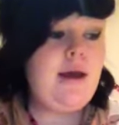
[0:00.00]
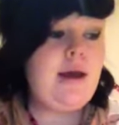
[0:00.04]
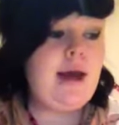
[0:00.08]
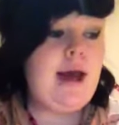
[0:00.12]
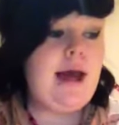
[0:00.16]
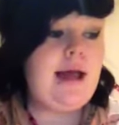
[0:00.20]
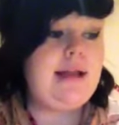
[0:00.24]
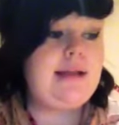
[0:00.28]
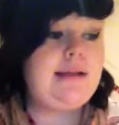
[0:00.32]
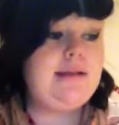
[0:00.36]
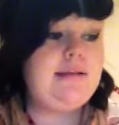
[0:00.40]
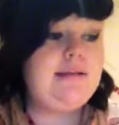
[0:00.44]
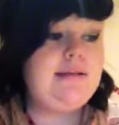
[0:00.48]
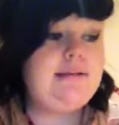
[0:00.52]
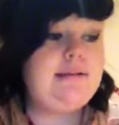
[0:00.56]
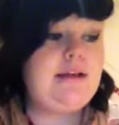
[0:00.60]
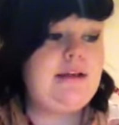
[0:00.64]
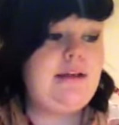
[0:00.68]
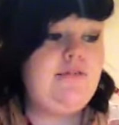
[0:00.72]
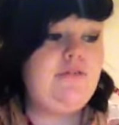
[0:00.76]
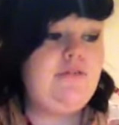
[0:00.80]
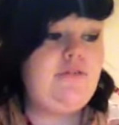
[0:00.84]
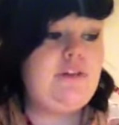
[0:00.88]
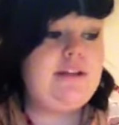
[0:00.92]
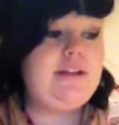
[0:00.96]
And
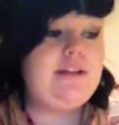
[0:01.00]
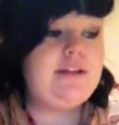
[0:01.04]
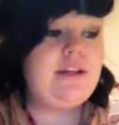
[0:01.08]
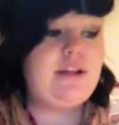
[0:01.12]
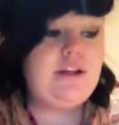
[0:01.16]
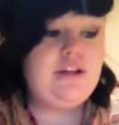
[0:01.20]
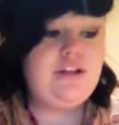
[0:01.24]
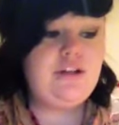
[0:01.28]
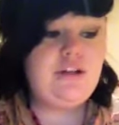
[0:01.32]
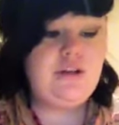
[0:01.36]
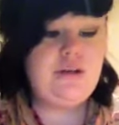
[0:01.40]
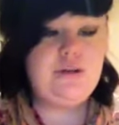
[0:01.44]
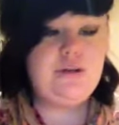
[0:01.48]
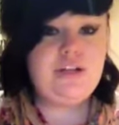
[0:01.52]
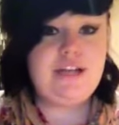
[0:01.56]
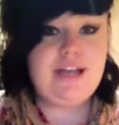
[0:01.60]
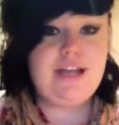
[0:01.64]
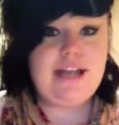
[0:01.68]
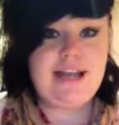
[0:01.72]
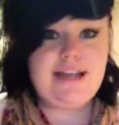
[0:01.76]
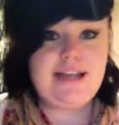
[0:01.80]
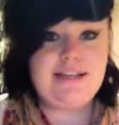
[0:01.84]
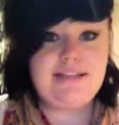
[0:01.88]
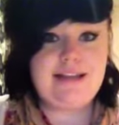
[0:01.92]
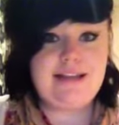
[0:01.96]
I've researched who she
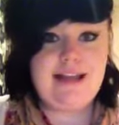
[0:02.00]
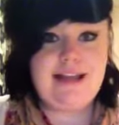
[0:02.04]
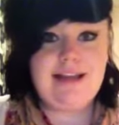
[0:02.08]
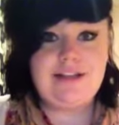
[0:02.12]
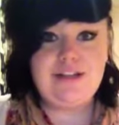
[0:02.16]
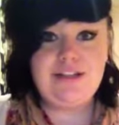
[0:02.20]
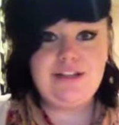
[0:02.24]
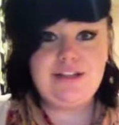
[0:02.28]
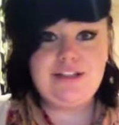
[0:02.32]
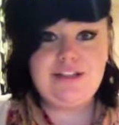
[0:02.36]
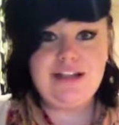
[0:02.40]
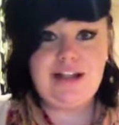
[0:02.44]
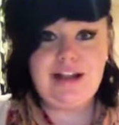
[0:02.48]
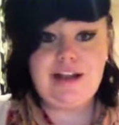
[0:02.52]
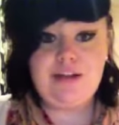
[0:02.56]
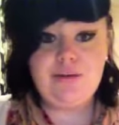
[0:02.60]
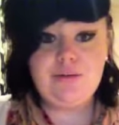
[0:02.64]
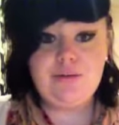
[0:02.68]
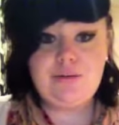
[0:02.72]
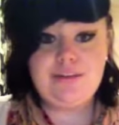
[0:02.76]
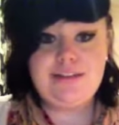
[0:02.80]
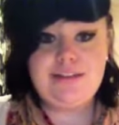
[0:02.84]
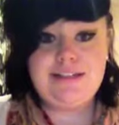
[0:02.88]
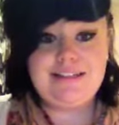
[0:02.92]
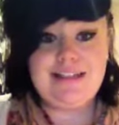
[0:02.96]
is, and she's an
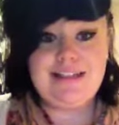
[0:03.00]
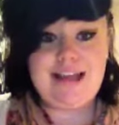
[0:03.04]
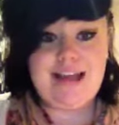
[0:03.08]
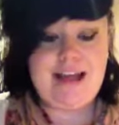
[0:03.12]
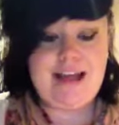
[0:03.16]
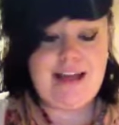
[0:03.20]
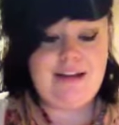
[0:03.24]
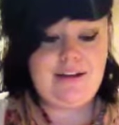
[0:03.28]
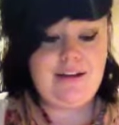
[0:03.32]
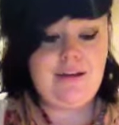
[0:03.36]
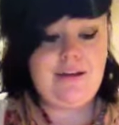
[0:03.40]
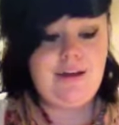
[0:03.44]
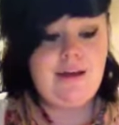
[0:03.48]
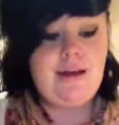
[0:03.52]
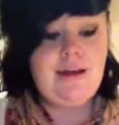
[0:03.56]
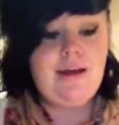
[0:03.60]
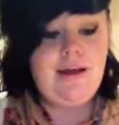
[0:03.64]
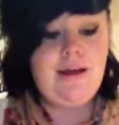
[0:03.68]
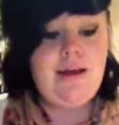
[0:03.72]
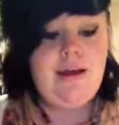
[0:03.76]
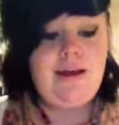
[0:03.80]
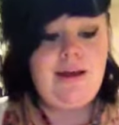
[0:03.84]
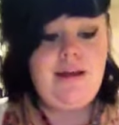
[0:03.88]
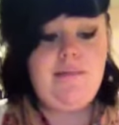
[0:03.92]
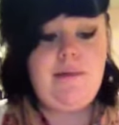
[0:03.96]
actual designer
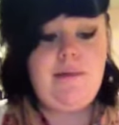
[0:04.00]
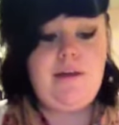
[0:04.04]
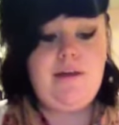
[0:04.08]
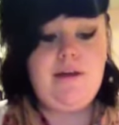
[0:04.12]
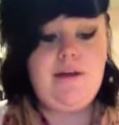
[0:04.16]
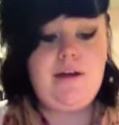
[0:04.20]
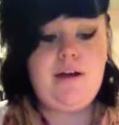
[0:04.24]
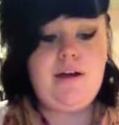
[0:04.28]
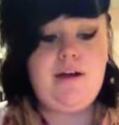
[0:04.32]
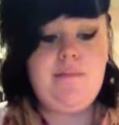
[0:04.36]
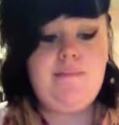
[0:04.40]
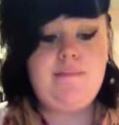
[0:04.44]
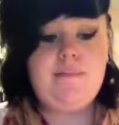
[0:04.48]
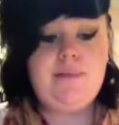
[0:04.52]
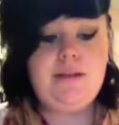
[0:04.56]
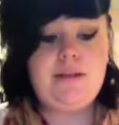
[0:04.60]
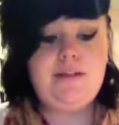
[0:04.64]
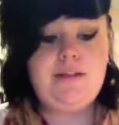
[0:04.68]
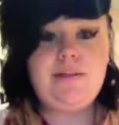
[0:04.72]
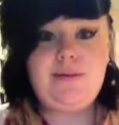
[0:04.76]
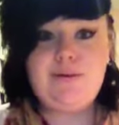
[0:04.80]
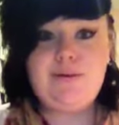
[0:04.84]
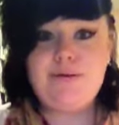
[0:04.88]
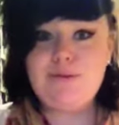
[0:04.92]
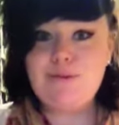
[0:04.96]
in America,
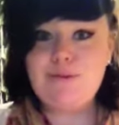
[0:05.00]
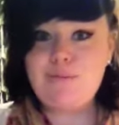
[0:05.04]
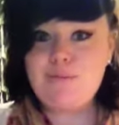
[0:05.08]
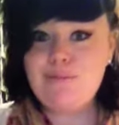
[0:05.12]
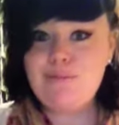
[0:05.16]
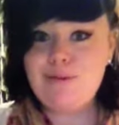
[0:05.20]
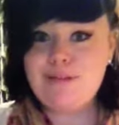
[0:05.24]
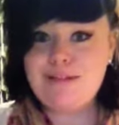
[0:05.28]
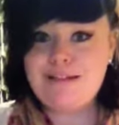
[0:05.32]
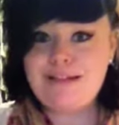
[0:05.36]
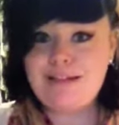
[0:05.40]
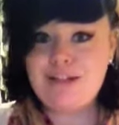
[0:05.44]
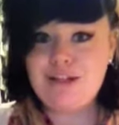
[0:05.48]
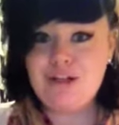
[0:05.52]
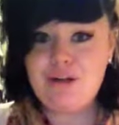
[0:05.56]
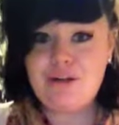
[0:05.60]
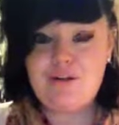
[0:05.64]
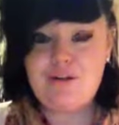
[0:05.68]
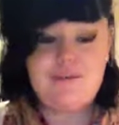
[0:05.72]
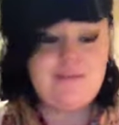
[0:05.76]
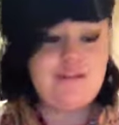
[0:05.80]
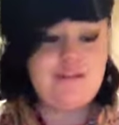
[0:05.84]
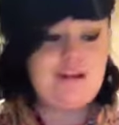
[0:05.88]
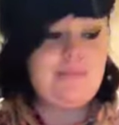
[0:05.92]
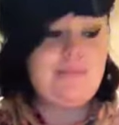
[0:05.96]
so I was pretty
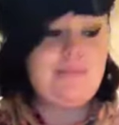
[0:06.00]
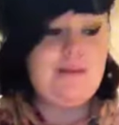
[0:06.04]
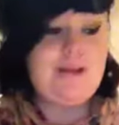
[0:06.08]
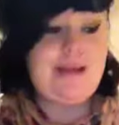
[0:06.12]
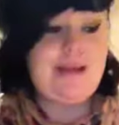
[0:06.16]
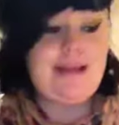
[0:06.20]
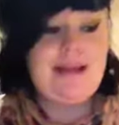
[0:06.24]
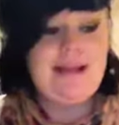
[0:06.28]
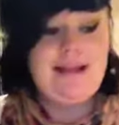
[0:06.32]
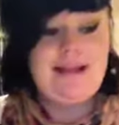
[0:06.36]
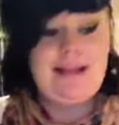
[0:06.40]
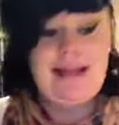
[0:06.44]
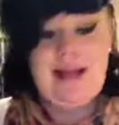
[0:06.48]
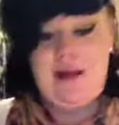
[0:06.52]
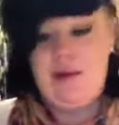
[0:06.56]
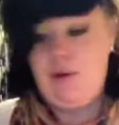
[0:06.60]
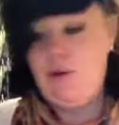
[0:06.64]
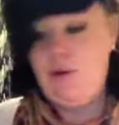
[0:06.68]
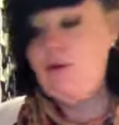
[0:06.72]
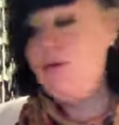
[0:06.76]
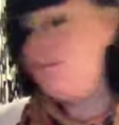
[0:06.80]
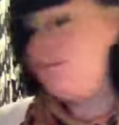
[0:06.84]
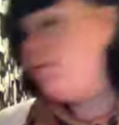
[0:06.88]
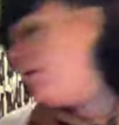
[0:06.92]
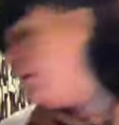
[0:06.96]
chuffed at picking that
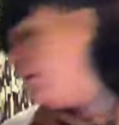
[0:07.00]
up.